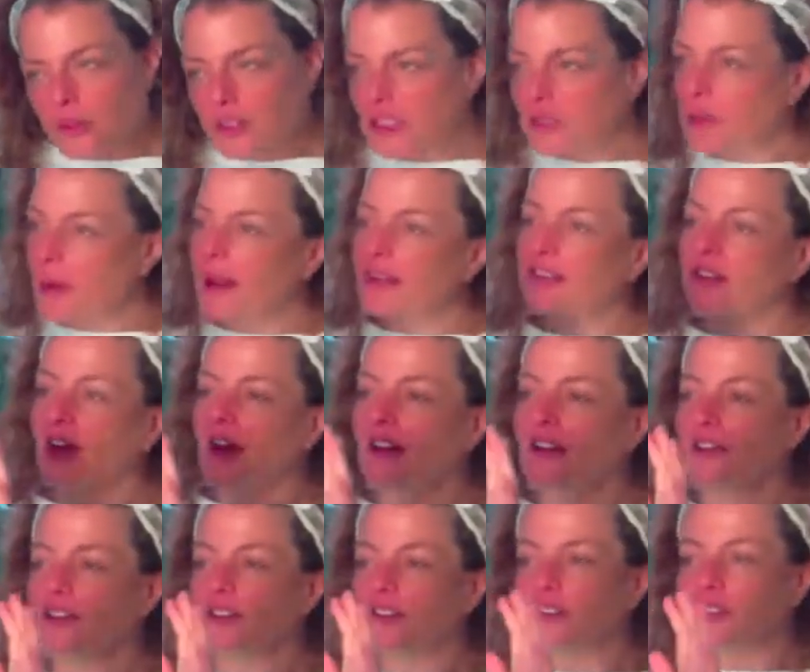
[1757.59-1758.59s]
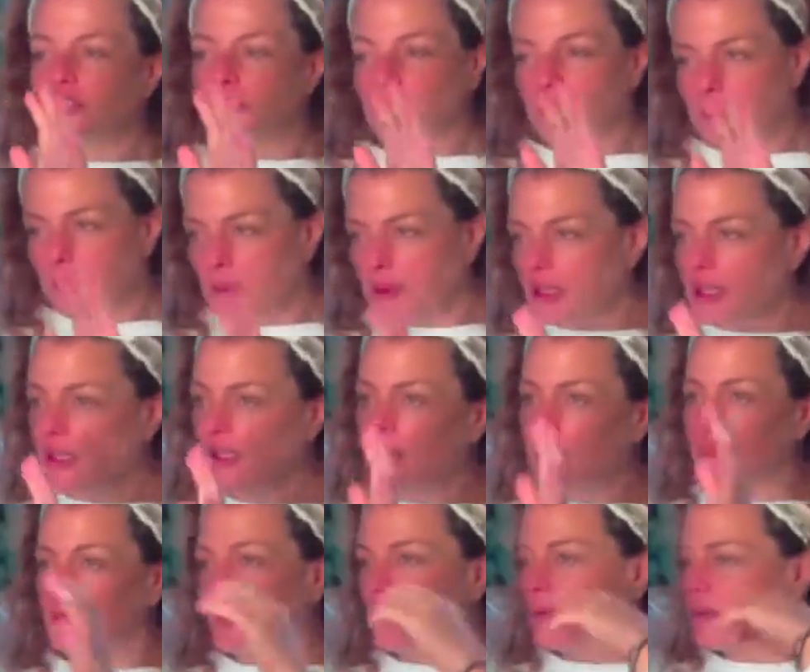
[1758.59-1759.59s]
expect either just be in
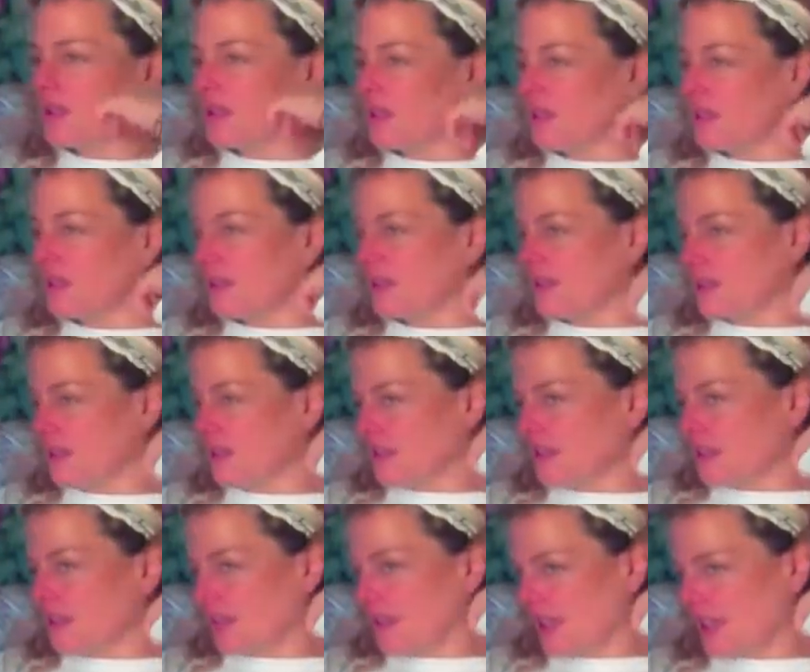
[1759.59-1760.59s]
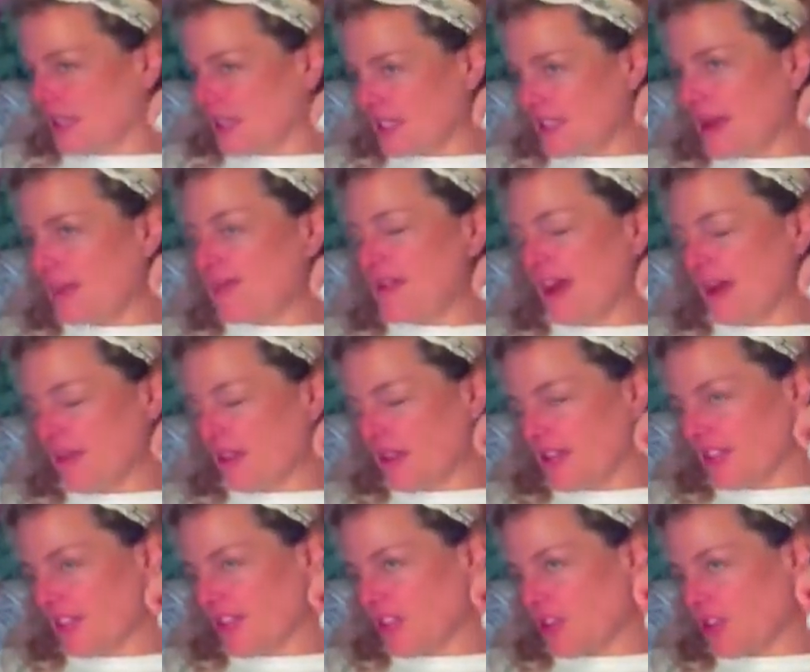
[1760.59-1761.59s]
the moment and accept everything
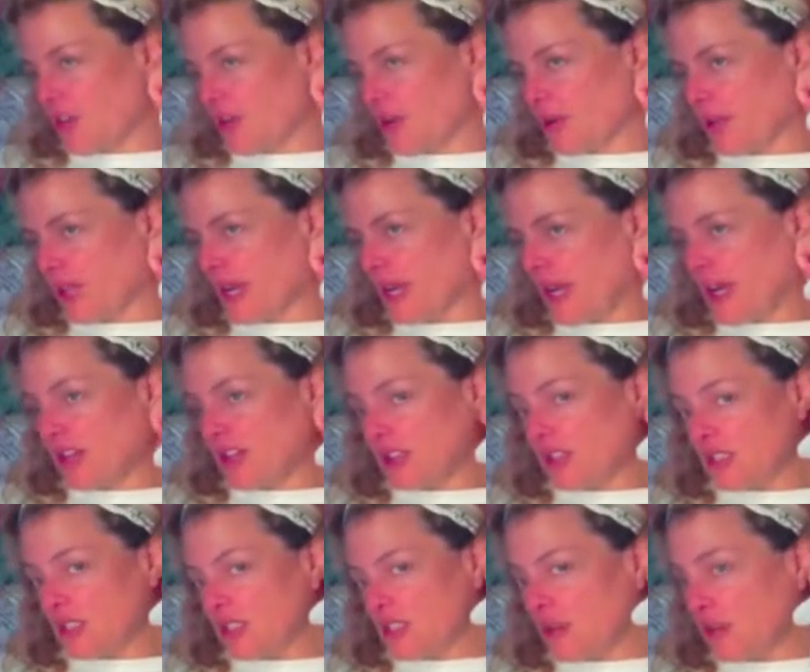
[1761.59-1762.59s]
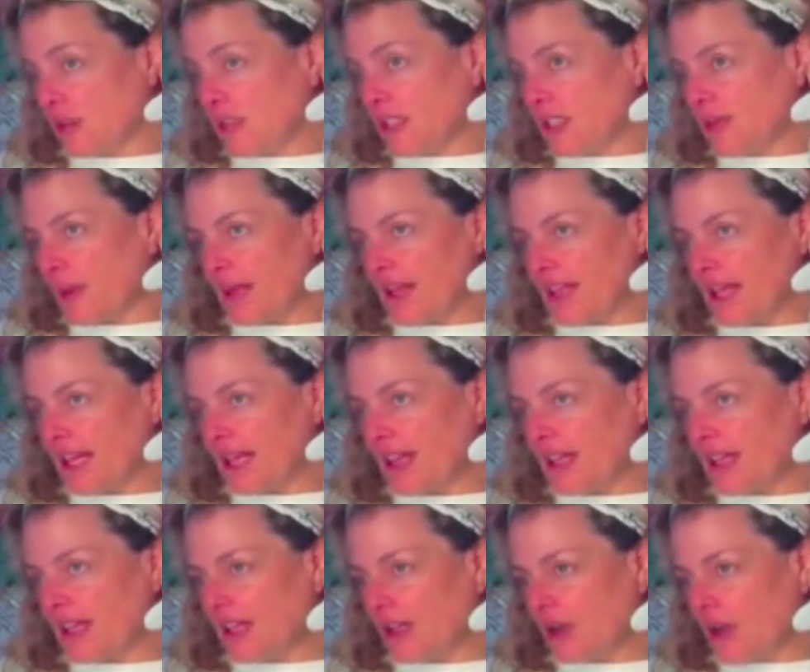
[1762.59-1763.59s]
mean, that's expect? showing. Just don't expect Ex- anything.
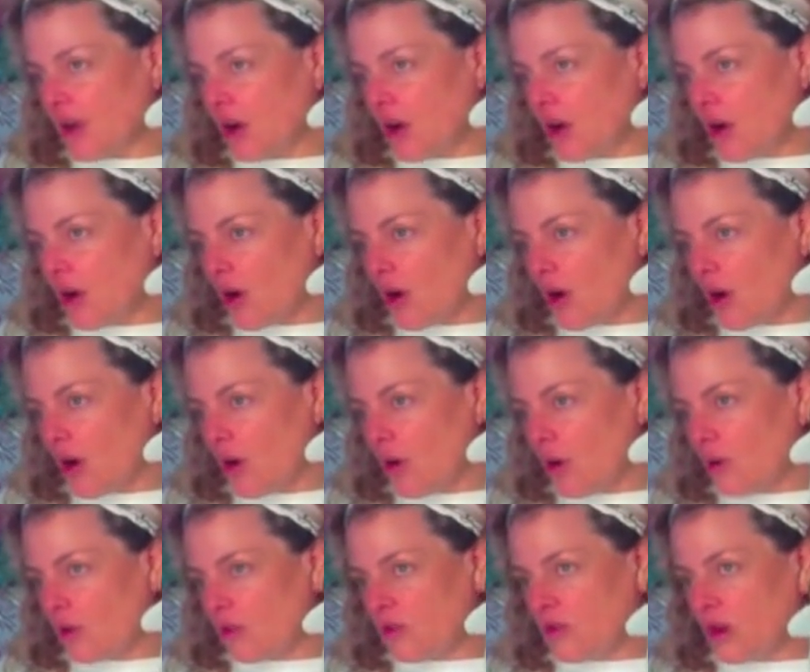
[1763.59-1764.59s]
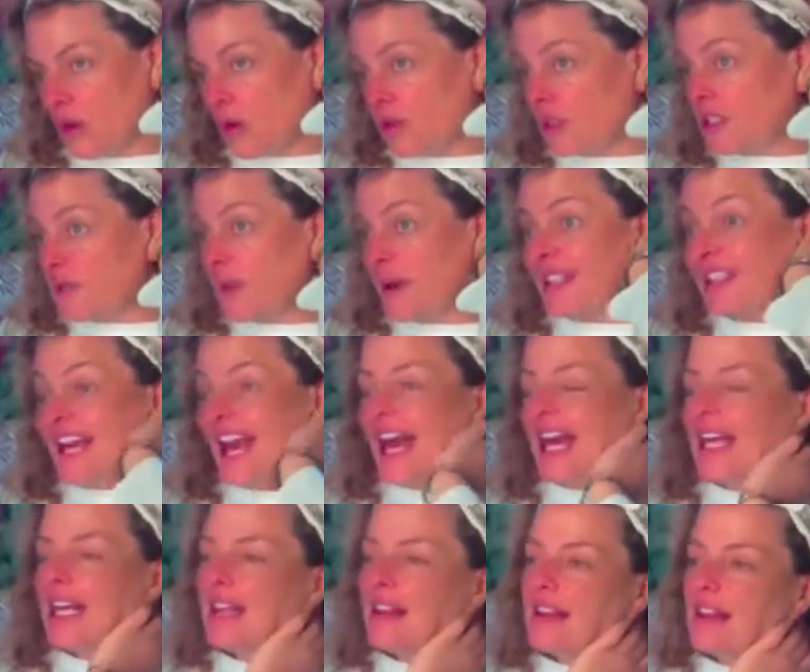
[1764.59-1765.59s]
Don't expect to give. Don't expect
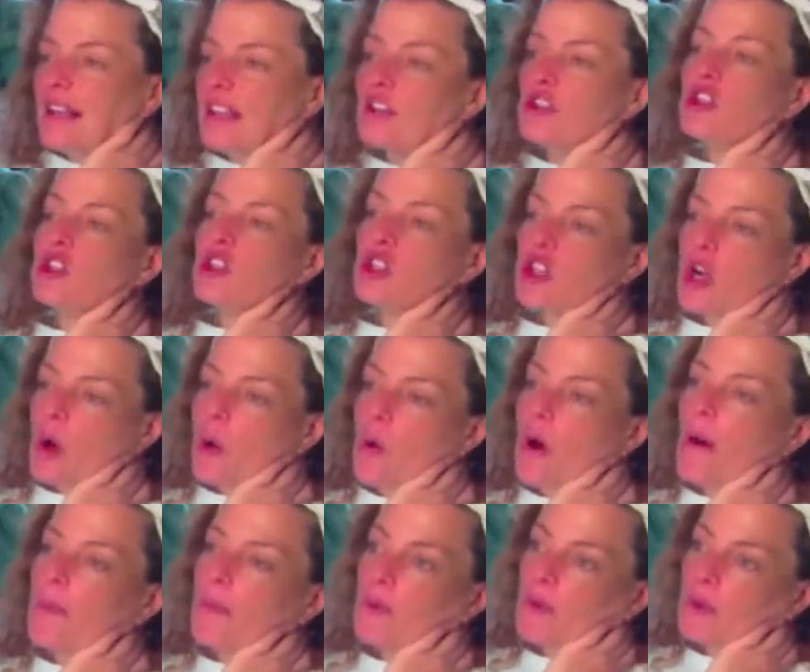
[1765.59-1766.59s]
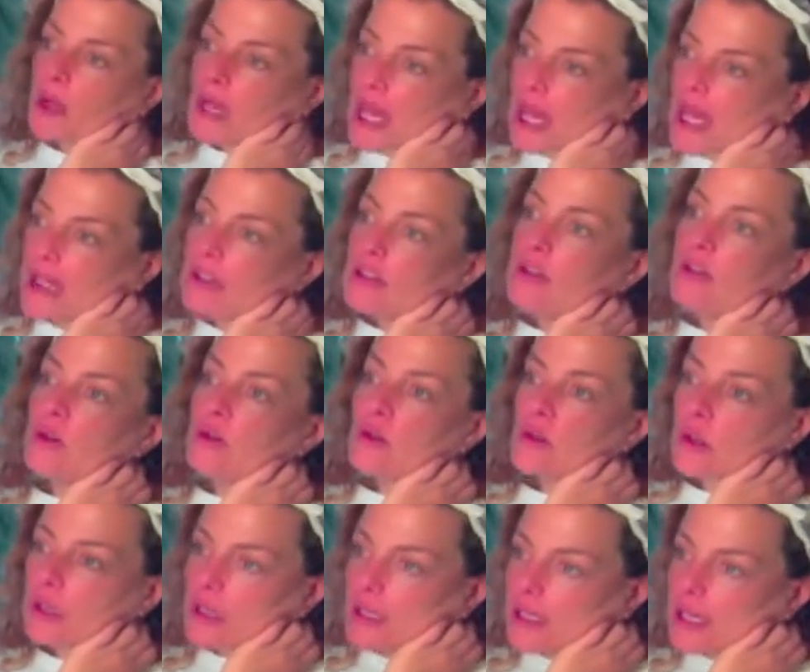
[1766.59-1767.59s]
anything. Just show up and
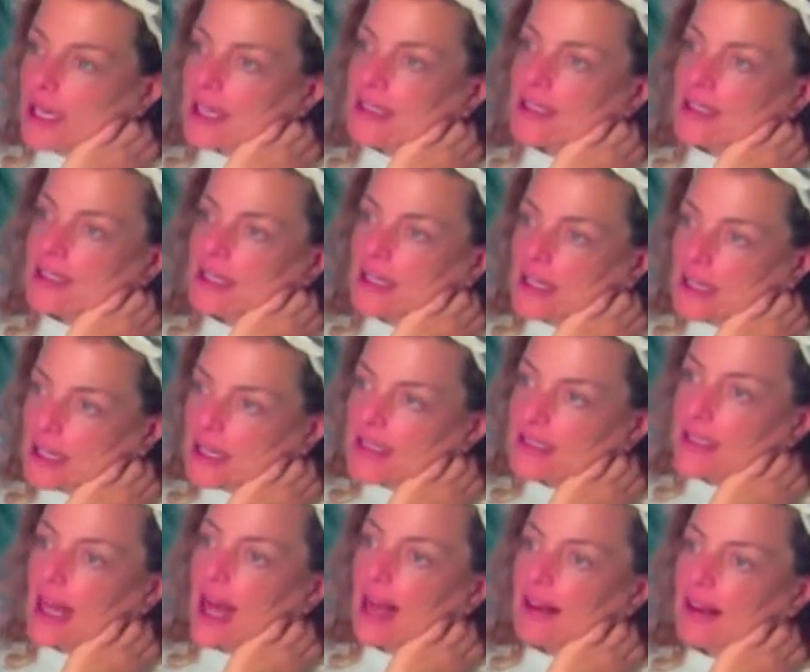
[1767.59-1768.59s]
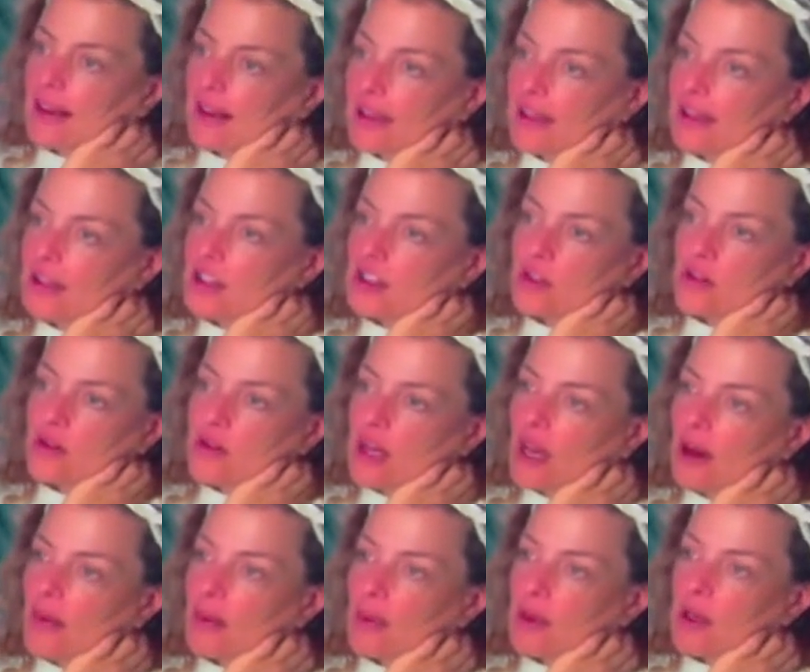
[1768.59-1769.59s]
do the next exact thing that shows
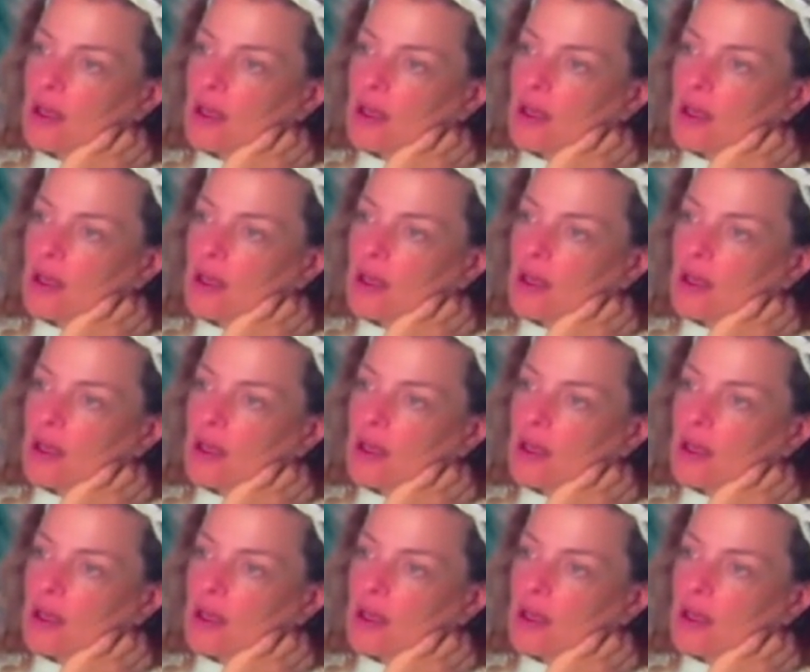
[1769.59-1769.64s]
up.